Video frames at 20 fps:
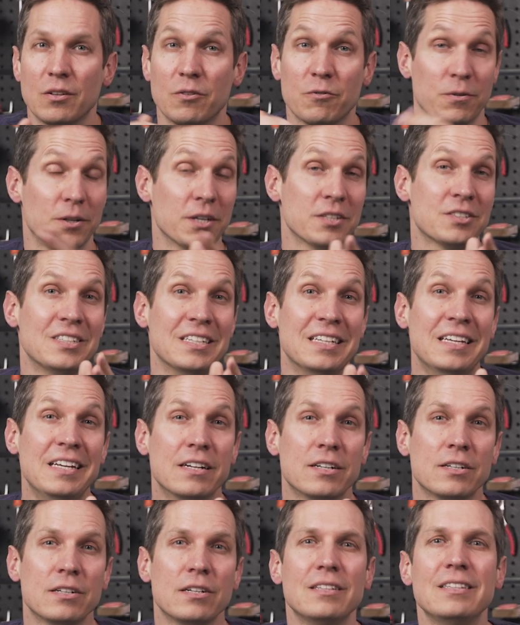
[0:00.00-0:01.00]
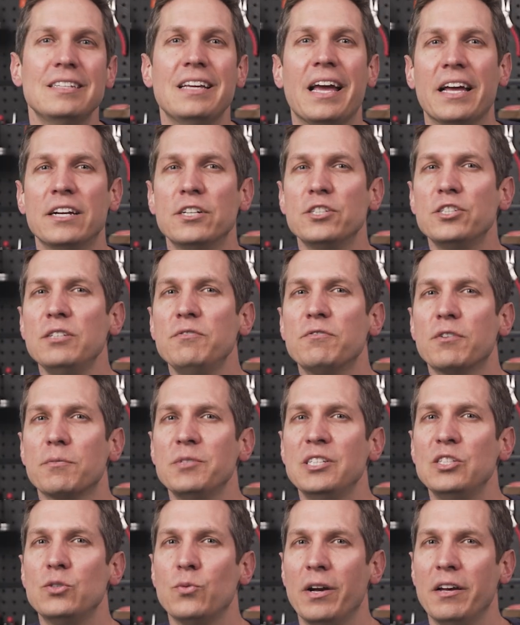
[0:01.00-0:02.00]
For us to hear, the energy
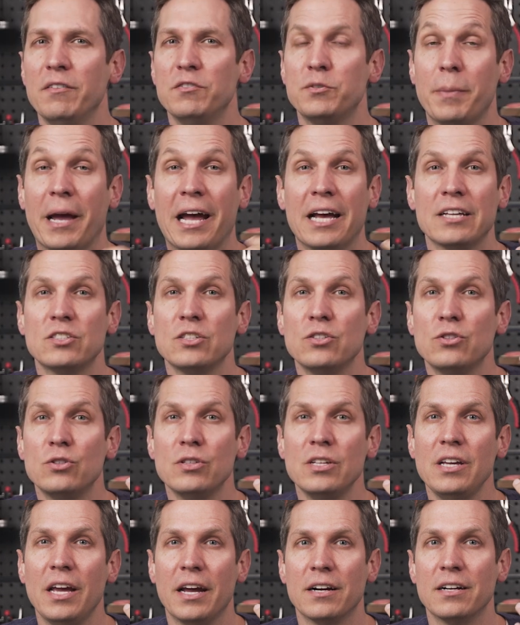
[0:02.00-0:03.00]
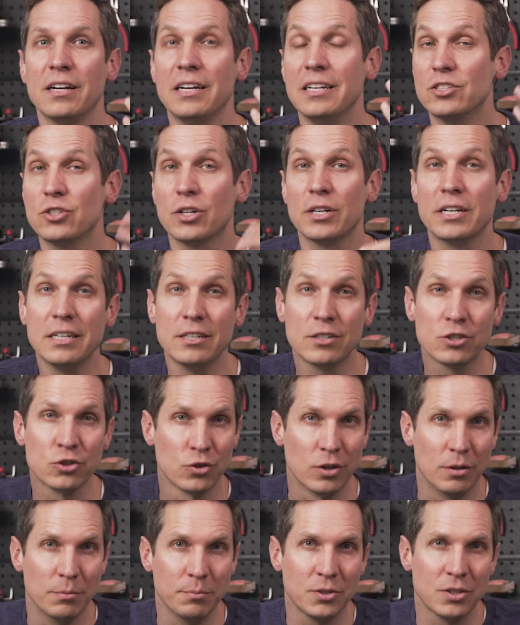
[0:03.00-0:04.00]
from these waves passing through the air hits our
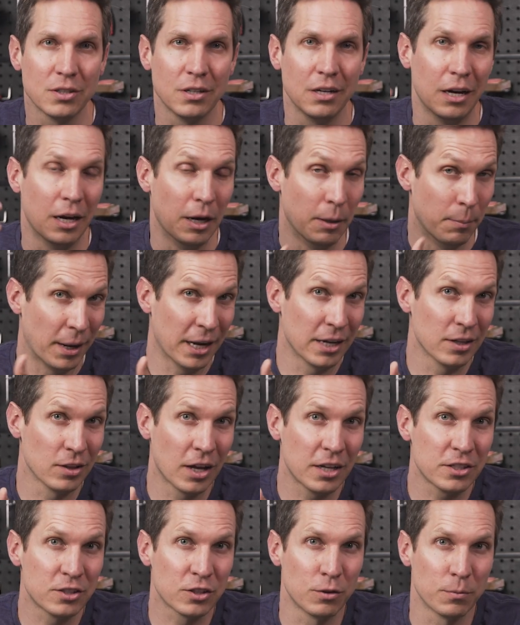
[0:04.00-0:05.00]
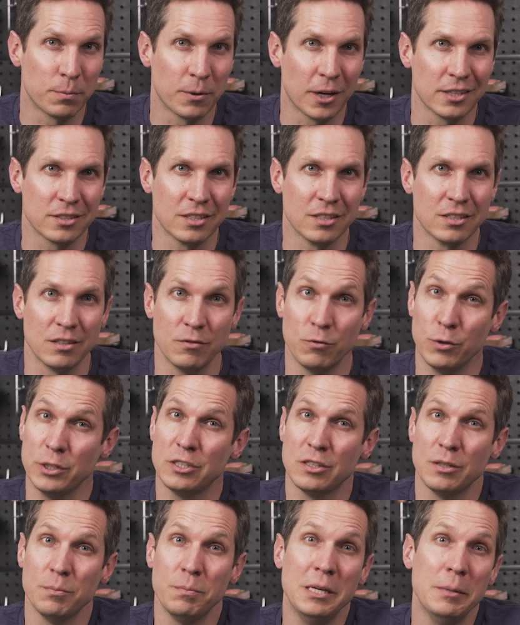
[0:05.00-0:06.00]
eardrums, a biological process of
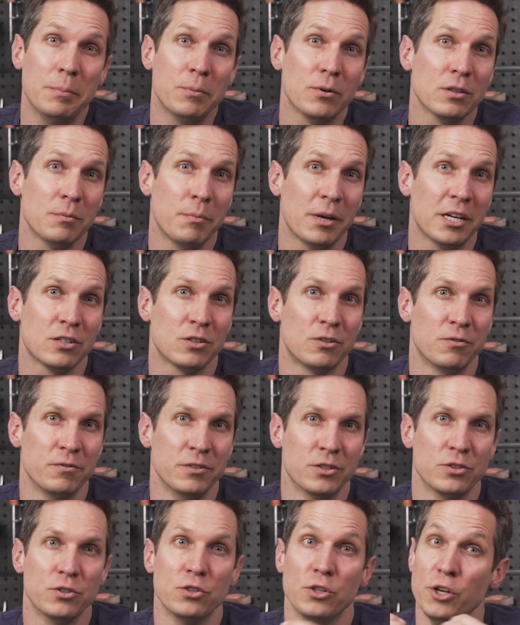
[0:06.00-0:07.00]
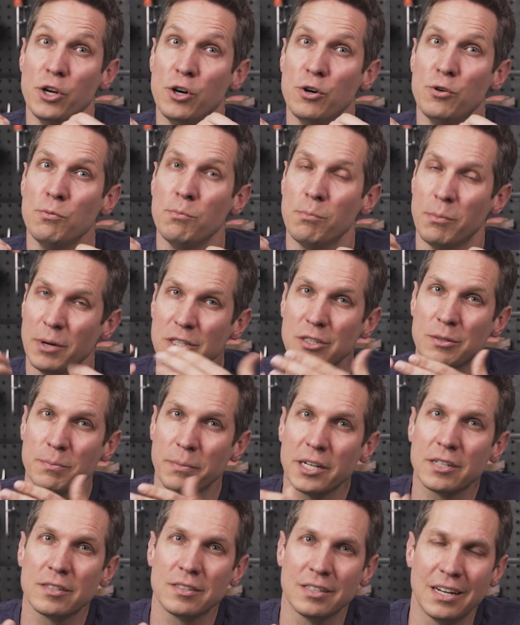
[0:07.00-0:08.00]
which the people in the medical field know much
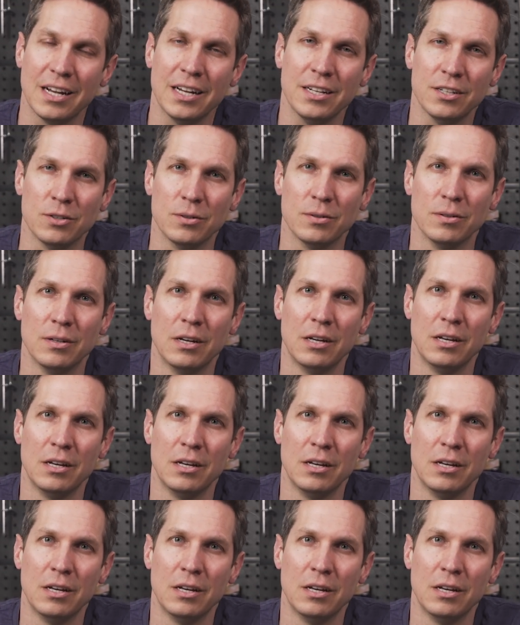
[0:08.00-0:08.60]
better than I do.